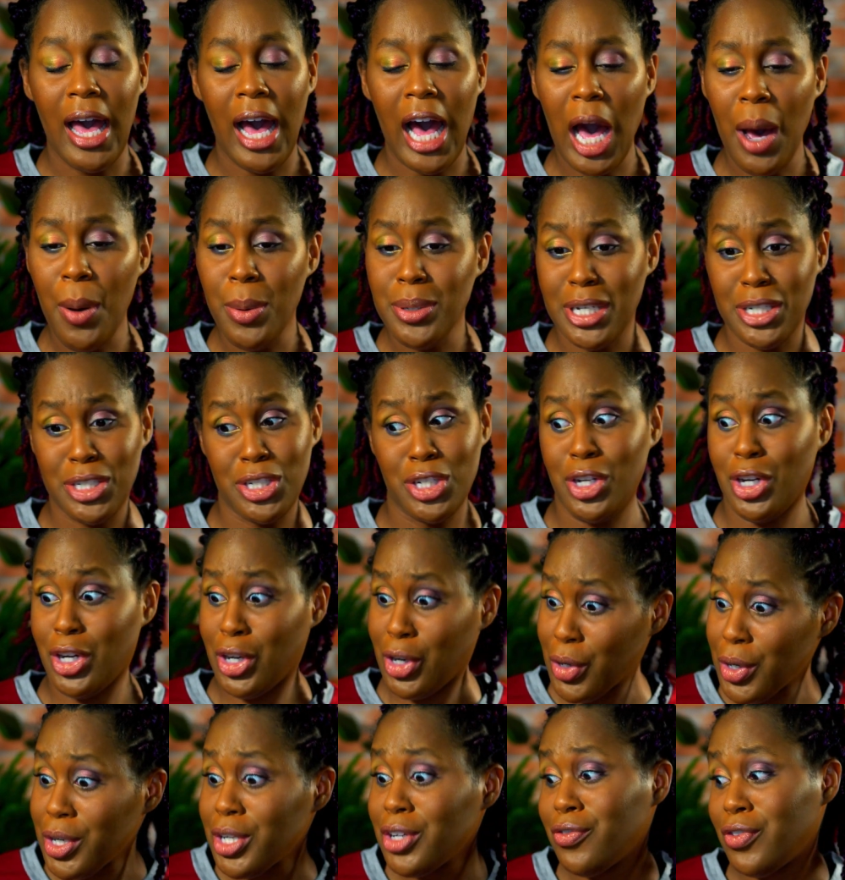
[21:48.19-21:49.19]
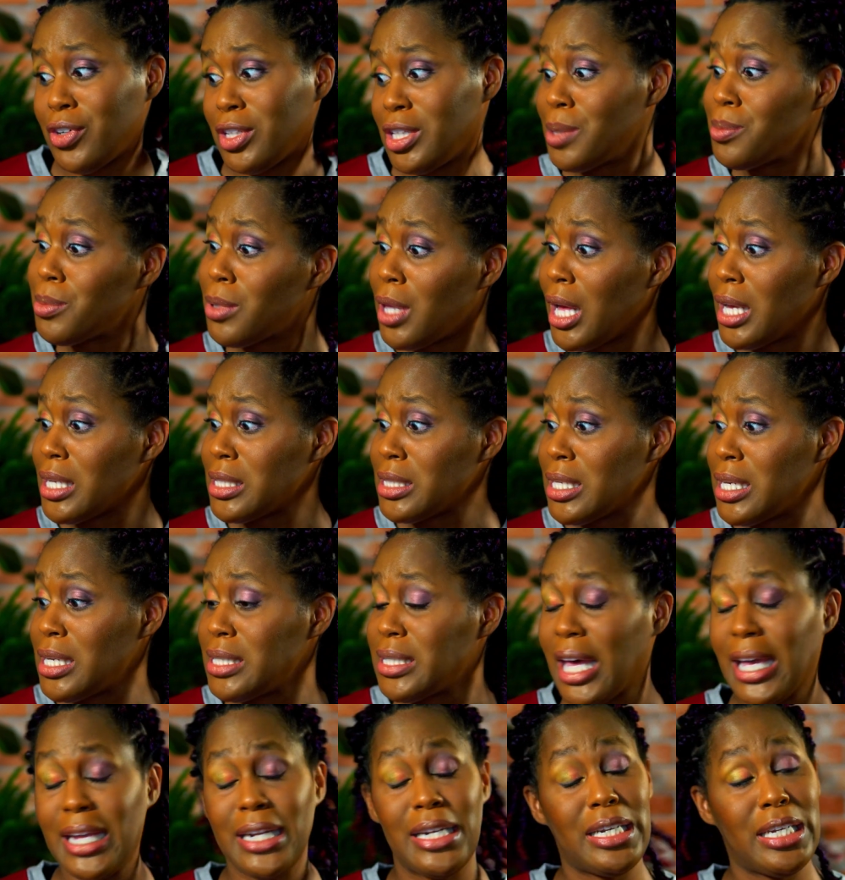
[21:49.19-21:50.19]
I was actually hurting for lip glosses.
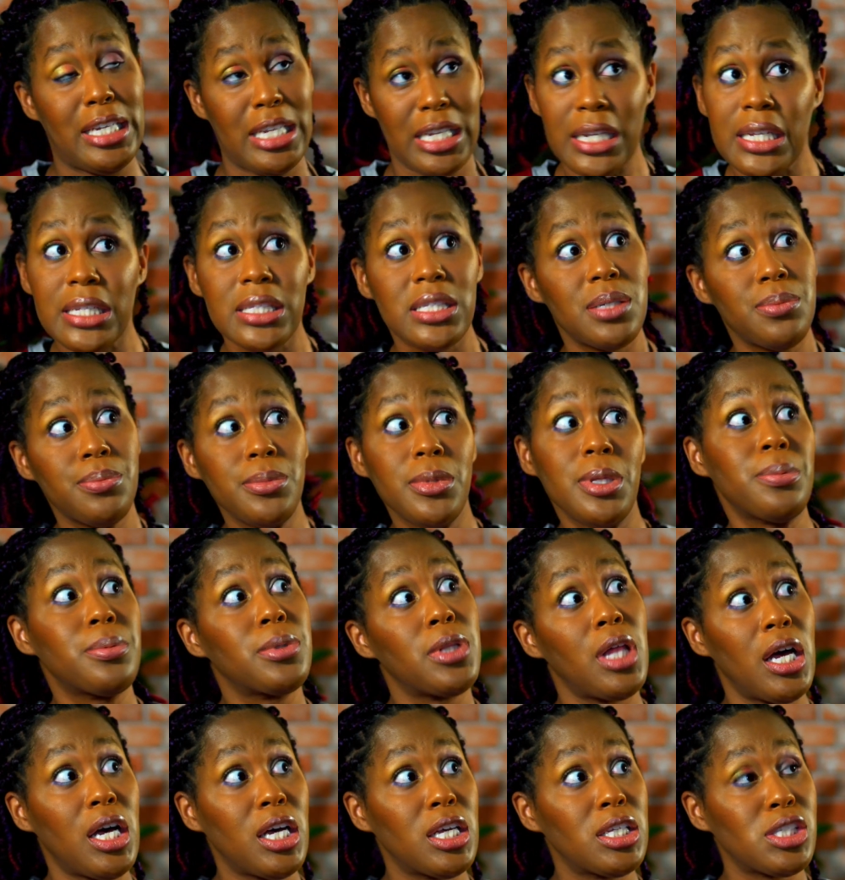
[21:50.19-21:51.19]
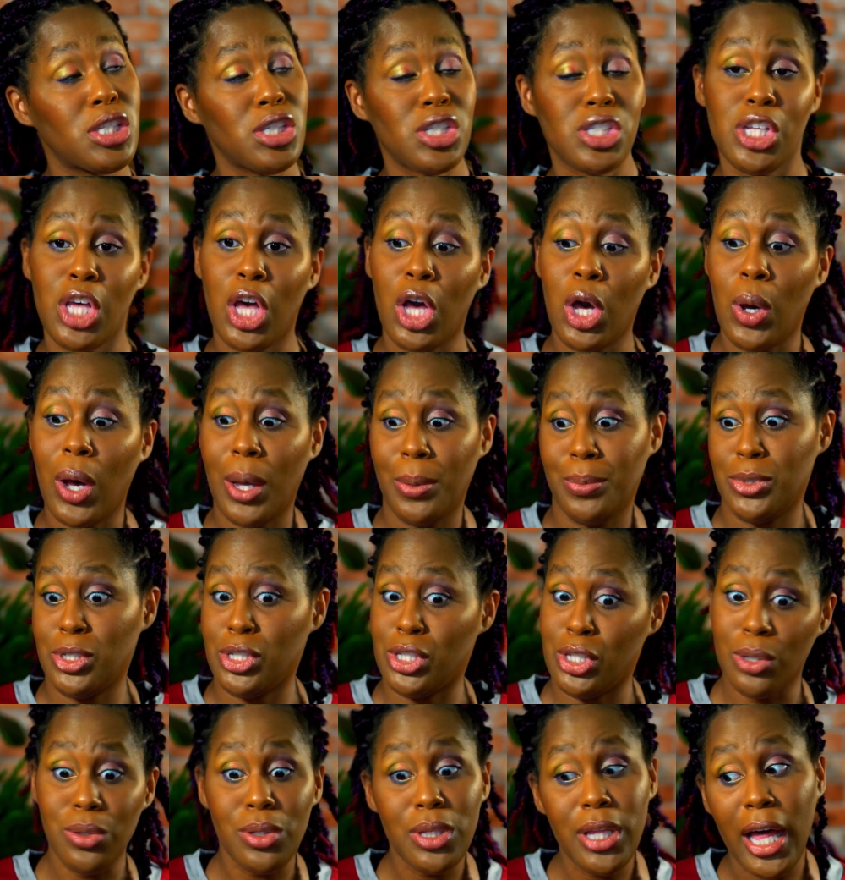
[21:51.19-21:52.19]
I needed some lip gloss, so I'm
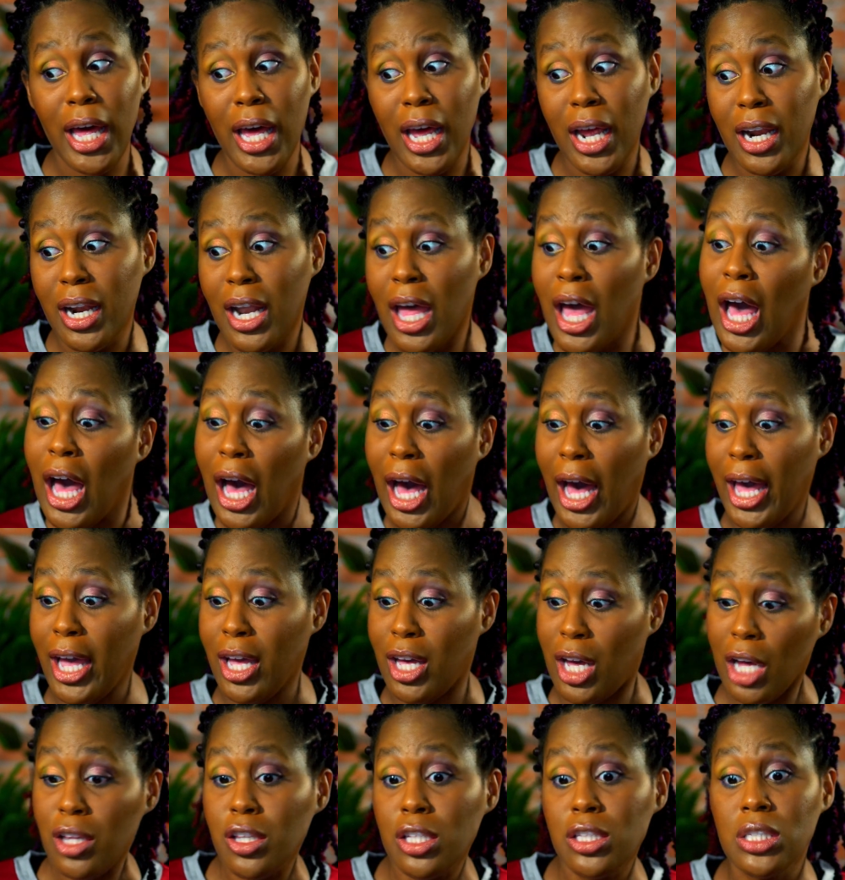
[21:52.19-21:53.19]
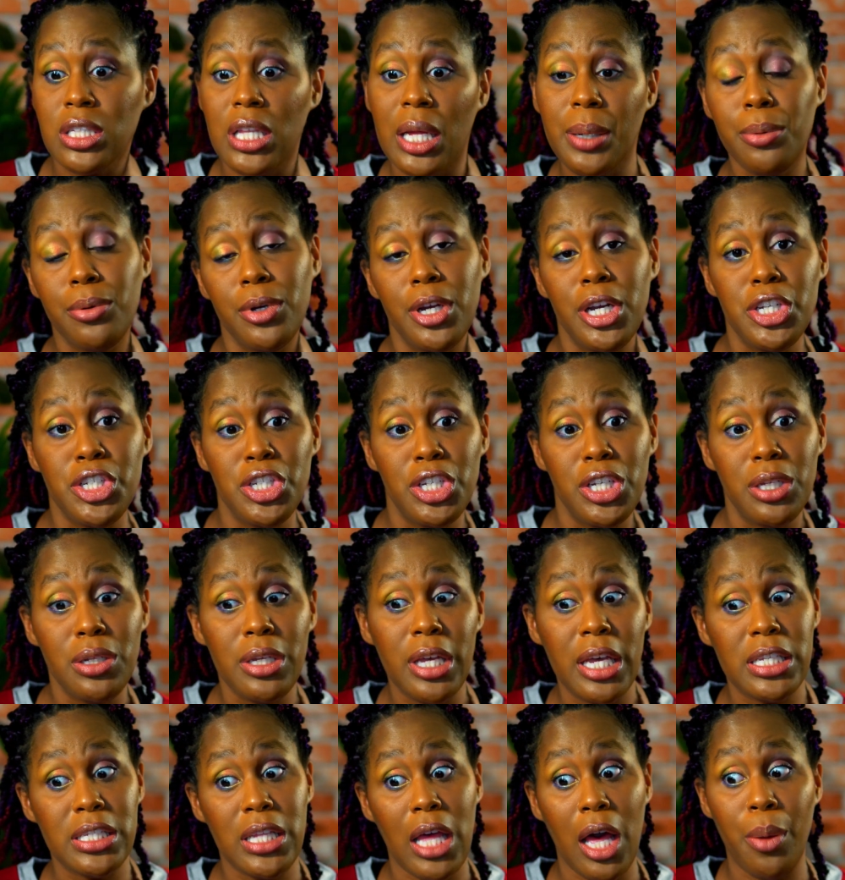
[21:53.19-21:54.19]
so glad I got this collaboration,
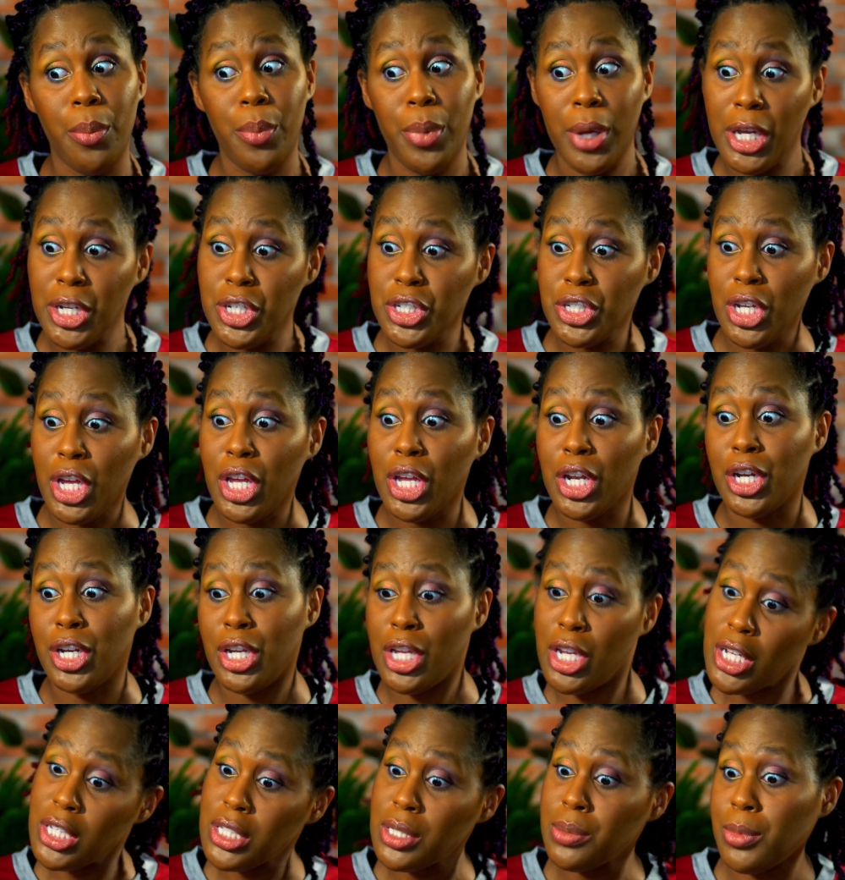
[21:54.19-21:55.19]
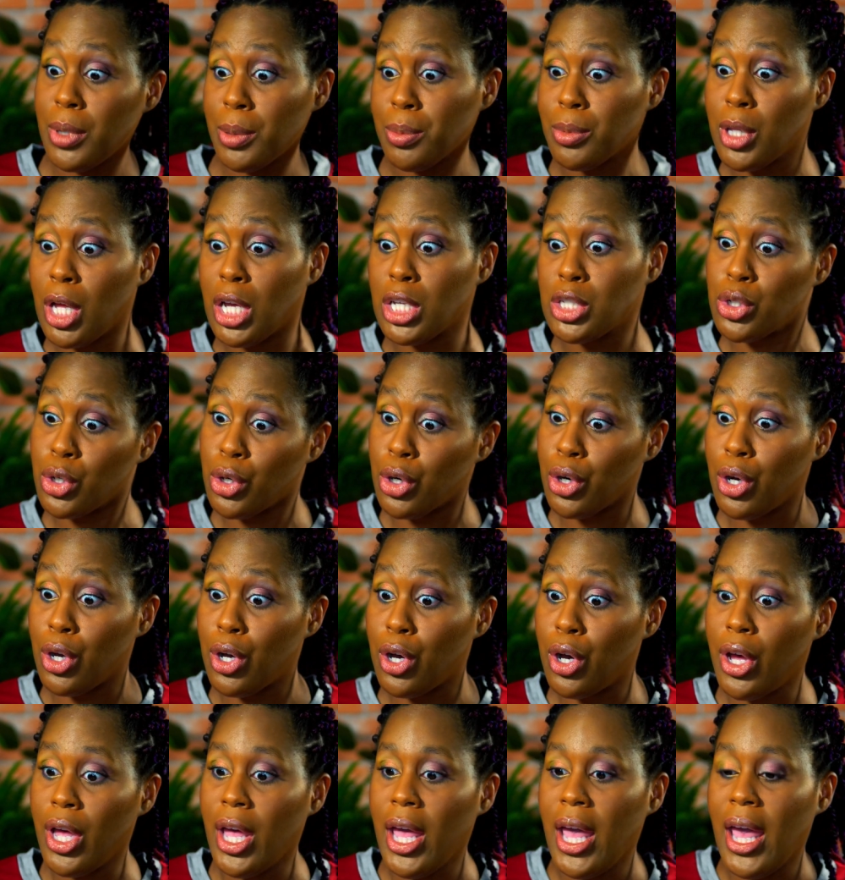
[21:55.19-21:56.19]
because a bitch needed some lip gloss, girl.